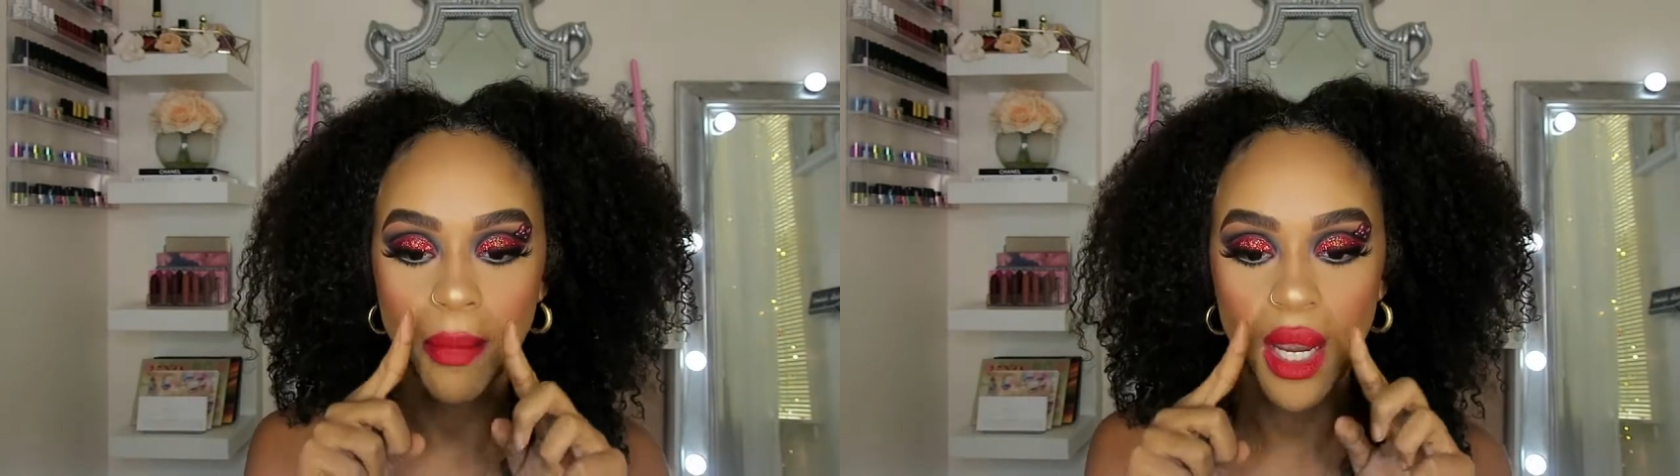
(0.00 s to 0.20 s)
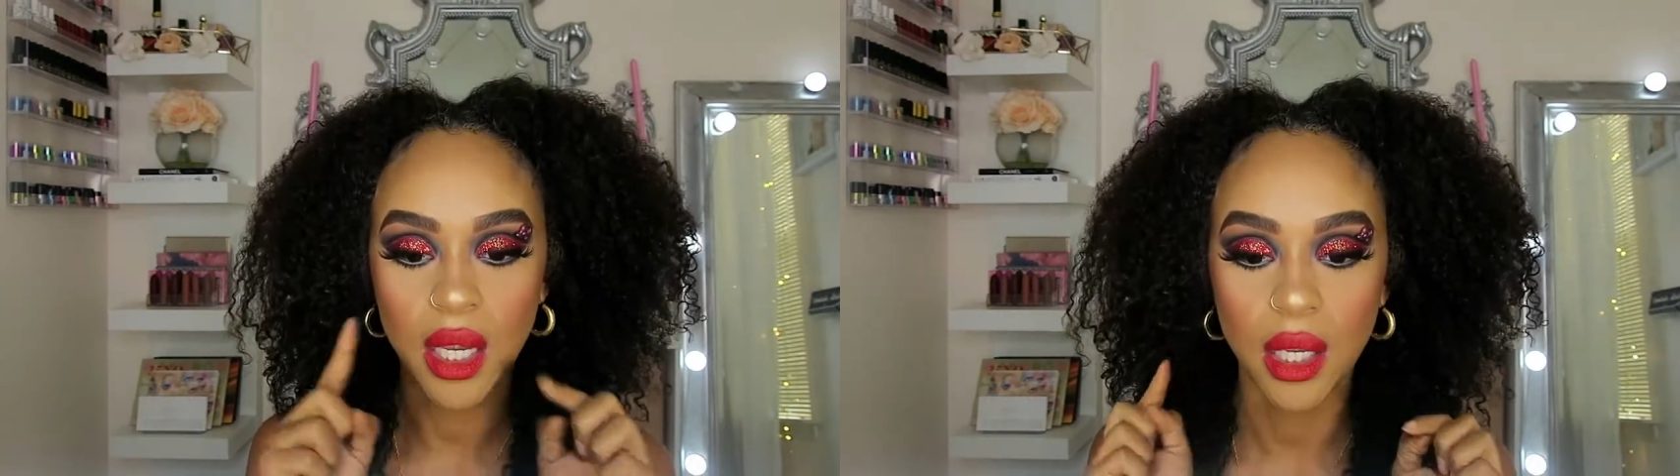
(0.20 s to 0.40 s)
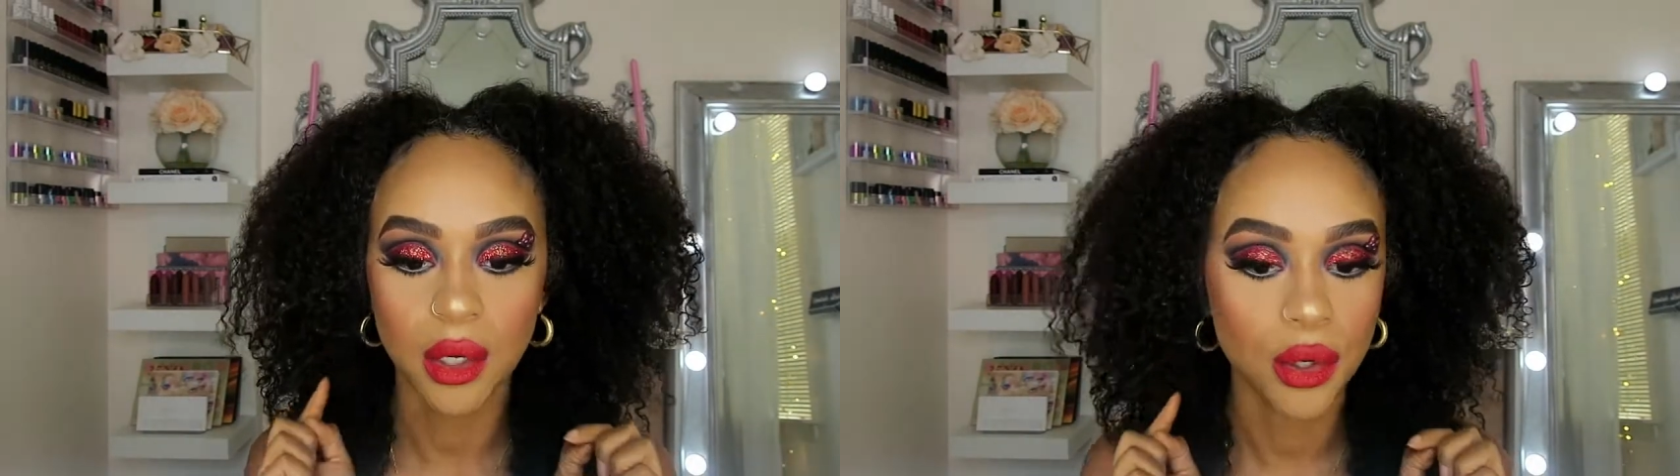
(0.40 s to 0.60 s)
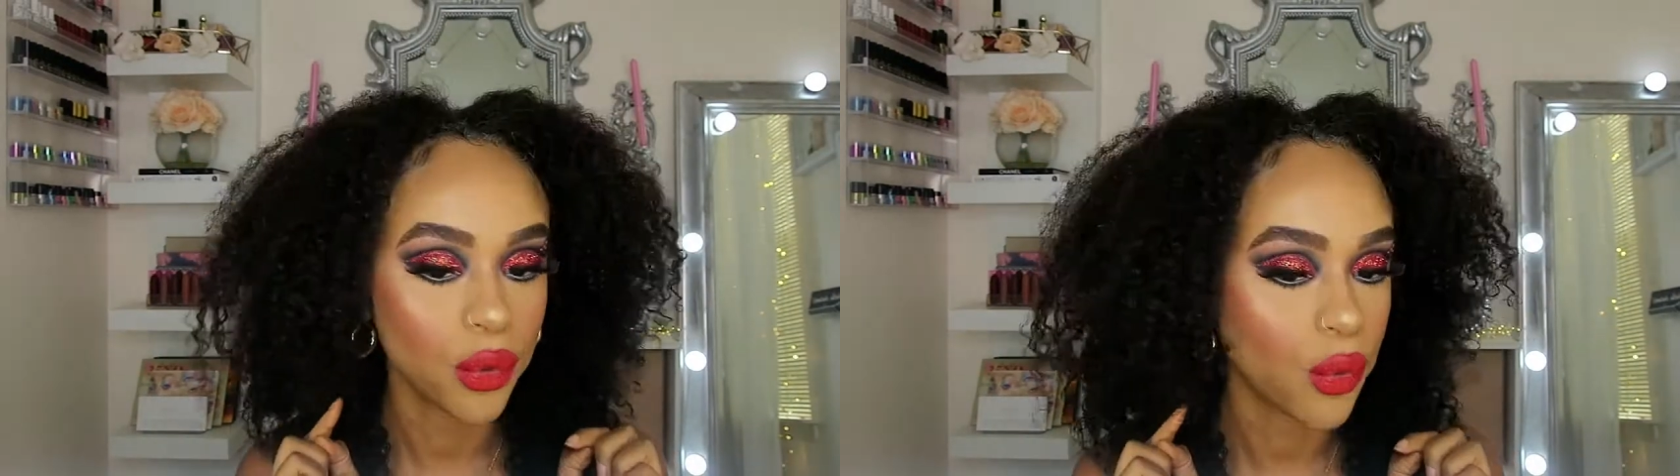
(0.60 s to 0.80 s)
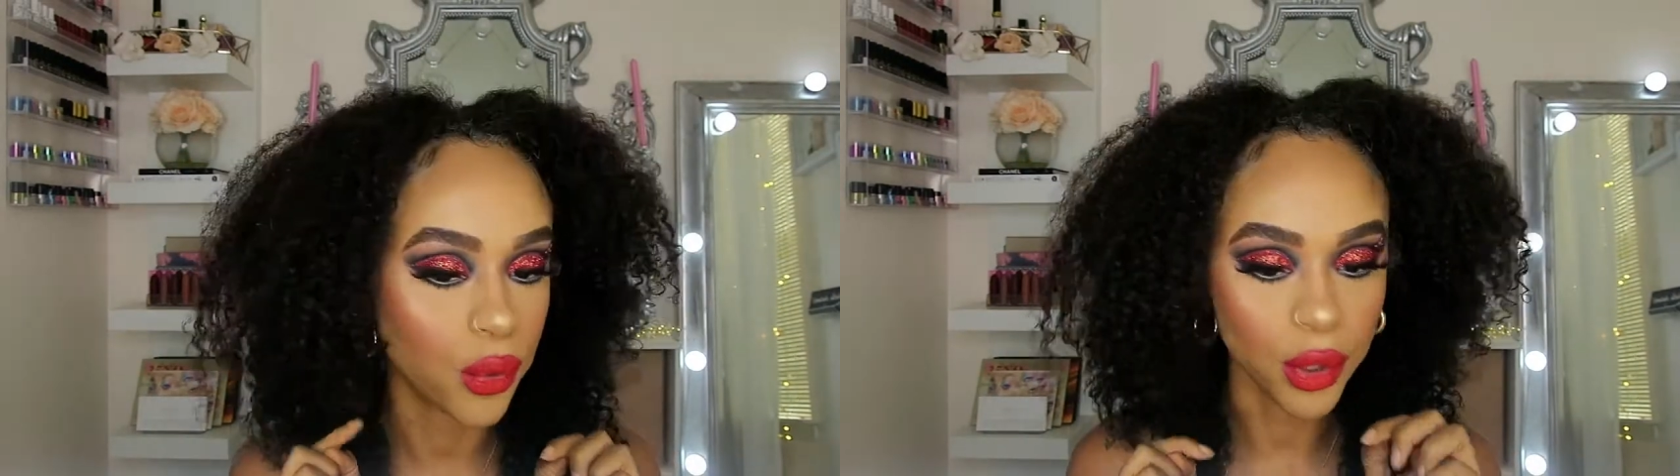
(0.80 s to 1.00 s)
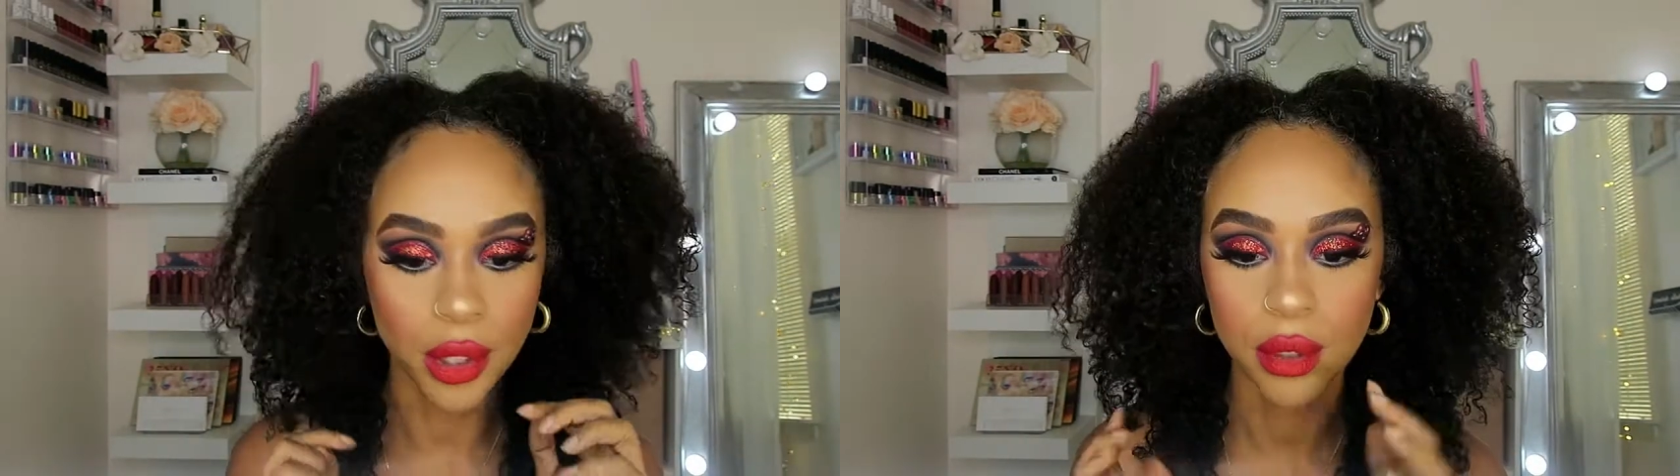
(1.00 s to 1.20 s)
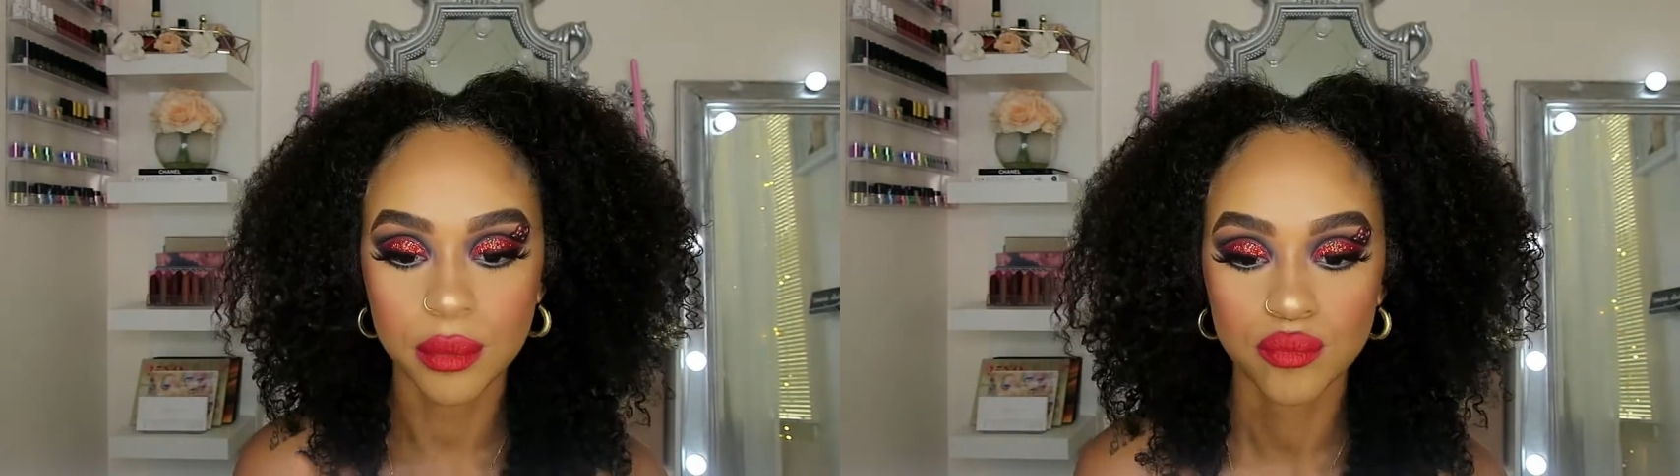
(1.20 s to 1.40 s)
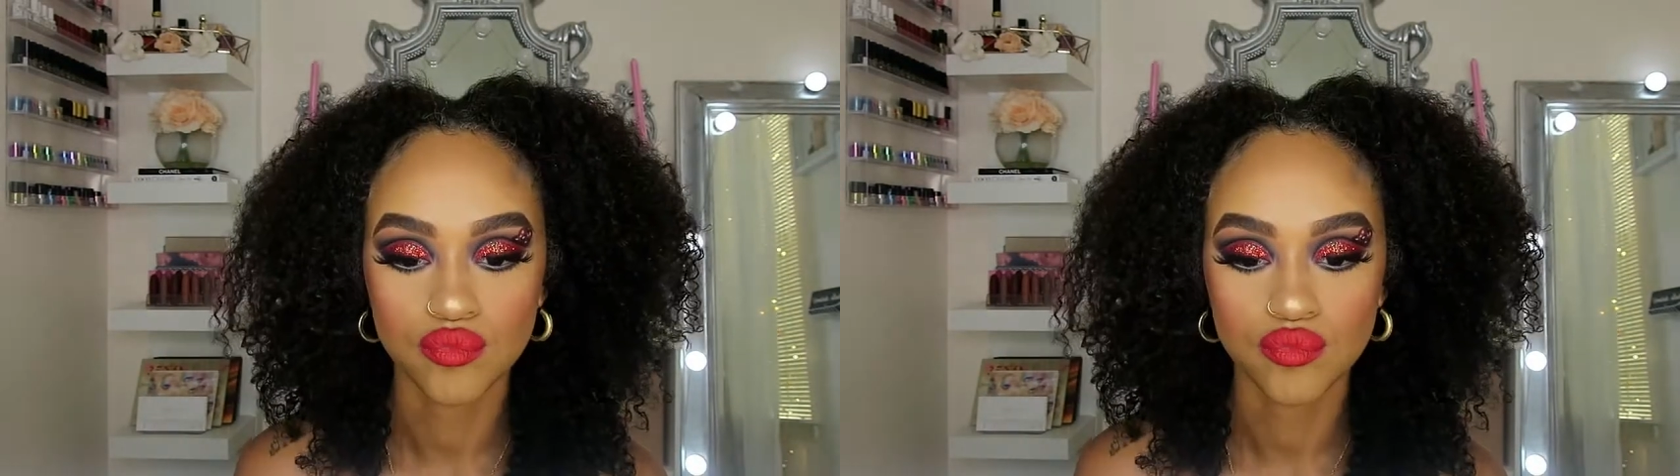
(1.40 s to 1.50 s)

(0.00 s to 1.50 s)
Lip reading: my inner corner.